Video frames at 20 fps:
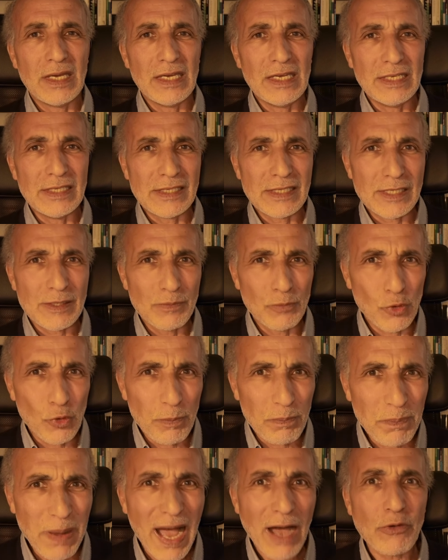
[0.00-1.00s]
it's more
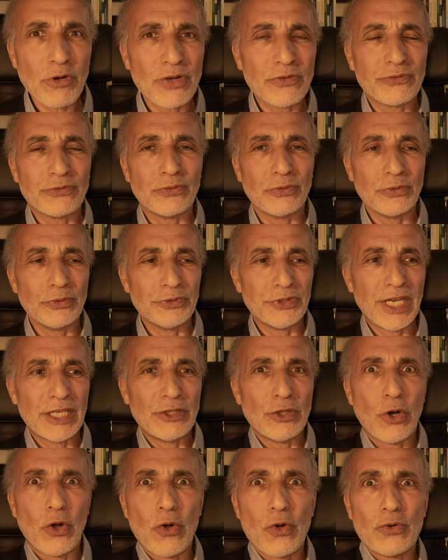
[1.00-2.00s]
powerful
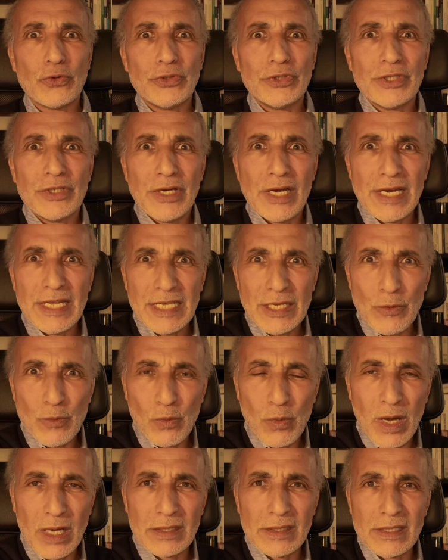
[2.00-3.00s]
than only
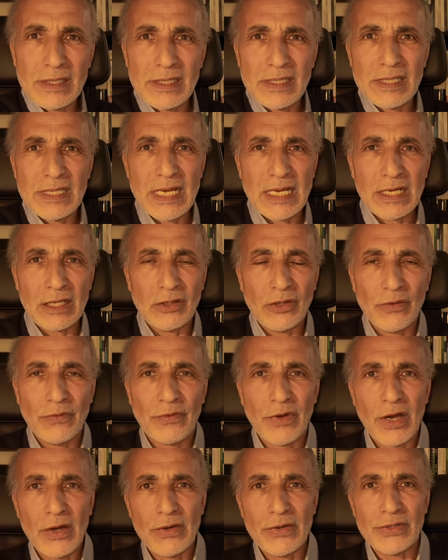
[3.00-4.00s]
one single
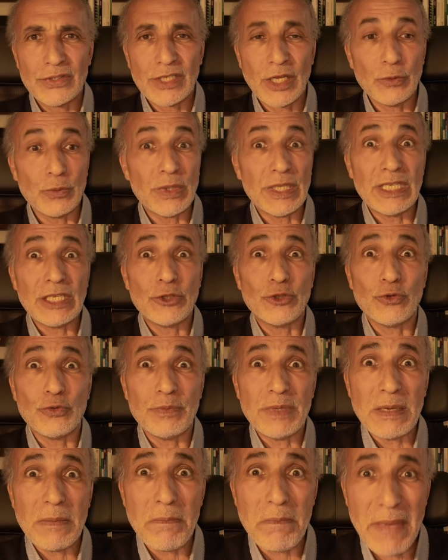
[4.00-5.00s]
voice. And we need to
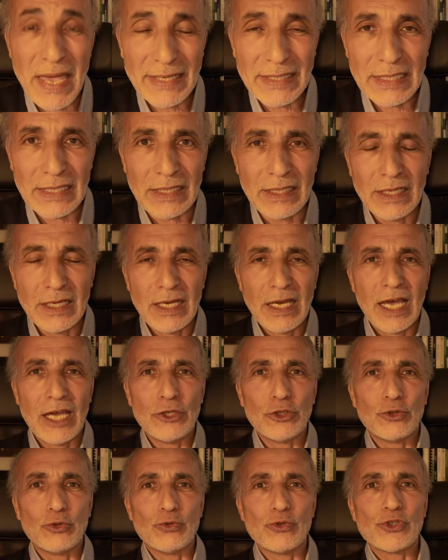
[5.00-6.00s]
be many
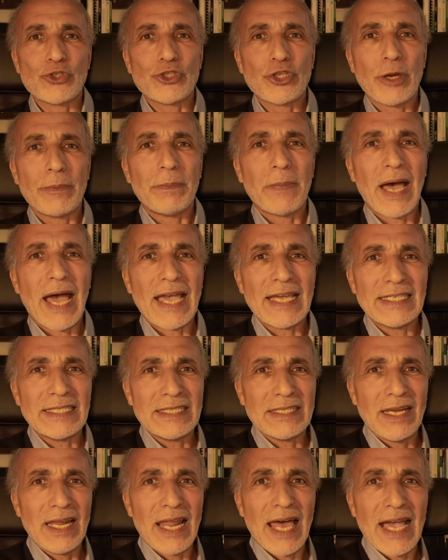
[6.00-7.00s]
and to stop
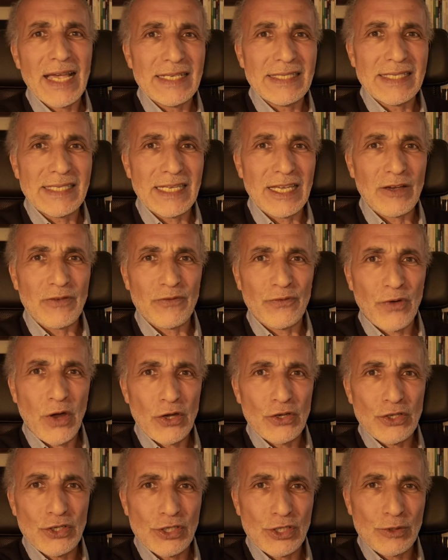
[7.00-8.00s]
idealizing
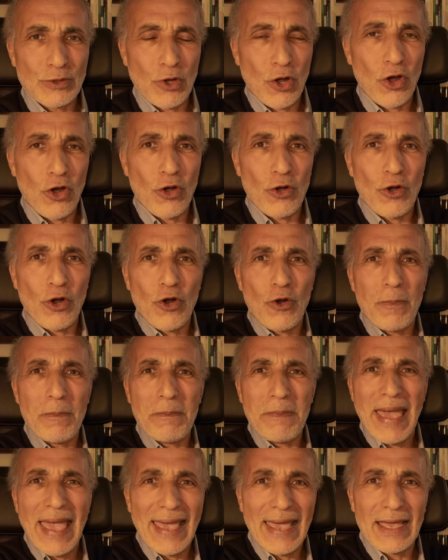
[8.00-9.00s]
voice or, or
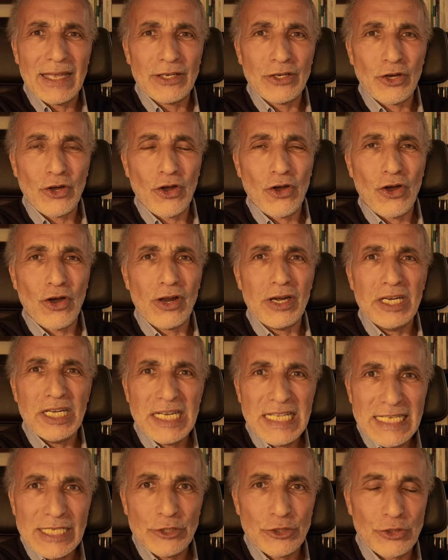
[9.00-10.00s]
man or
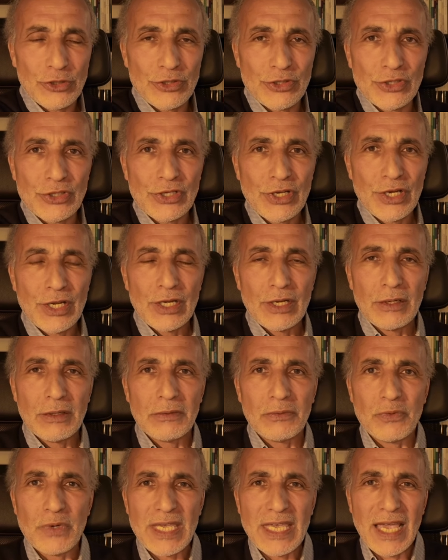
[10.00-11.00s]
leaders.
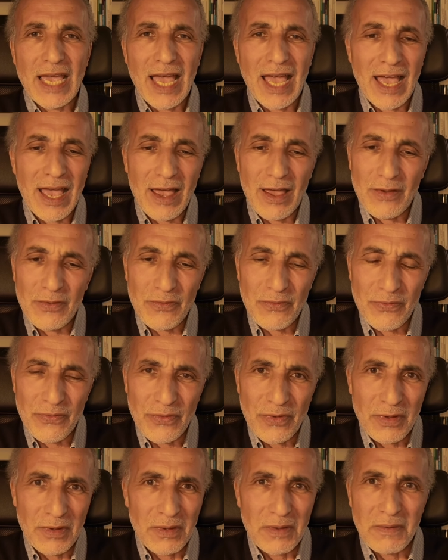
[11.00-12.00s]
We
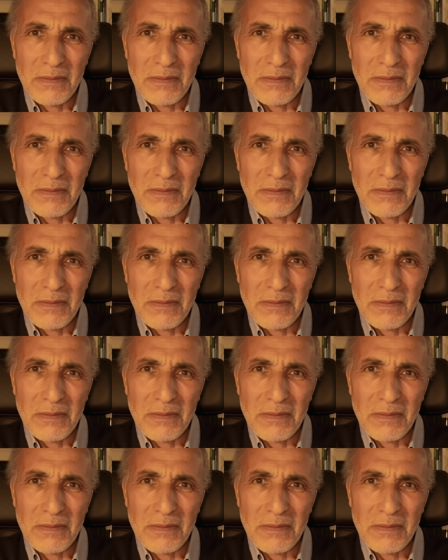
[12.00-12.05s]
have